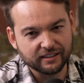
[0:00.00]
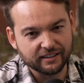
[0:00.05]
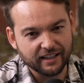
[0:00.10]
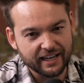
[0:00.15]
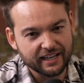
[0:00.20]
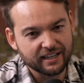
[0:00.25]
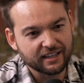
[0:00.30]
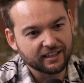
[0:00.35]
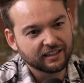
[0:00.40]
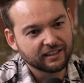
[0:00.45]

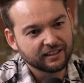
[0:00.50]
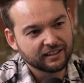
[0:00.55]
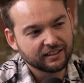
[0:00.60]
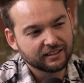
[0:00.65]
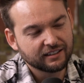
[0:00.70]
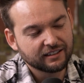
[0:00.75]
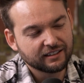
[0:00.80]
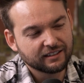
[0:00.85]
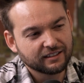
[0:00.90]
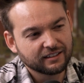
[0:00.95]
like,
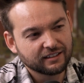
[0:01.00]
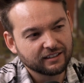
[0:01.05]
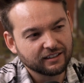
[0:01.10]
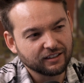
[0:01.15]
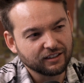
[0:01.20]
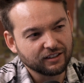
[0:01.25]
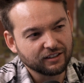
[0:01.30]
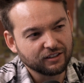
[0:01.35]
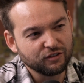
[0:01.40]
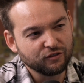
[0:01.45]

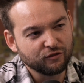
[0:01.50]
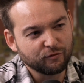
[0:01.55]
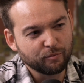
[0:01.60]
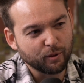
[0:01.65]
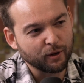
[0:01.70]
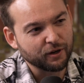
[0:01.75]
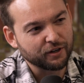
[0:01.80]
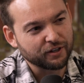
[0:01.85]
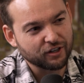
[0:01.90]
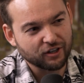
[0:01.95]
you've
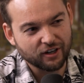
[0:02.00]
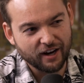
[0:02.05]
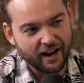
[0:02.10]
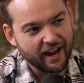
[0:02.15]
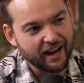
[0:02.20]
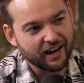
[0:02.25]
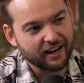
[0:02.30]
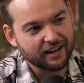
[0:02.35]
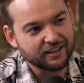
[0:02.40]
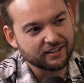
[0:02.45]
put your
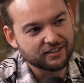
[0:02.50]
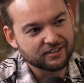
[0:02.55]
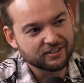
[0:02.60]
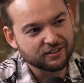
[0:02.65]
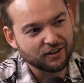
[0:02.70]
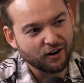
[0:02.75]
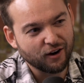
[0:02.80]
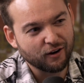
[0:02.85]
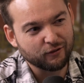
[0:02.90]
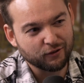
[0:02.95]
eggs
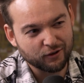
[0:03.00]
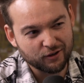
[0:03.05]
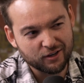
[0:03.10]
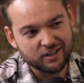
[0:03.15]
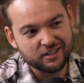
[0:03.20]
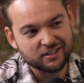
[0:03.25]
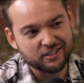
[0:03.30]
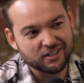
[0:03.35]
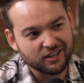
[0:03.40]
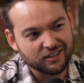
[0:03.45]
over
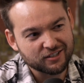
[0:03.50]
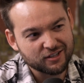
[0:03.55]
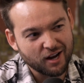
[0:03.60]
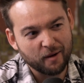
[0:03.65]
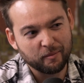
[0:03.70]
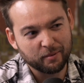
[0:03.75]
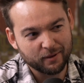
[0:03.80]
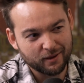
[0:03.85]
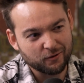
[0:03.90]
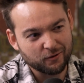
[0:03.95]
easy on top of the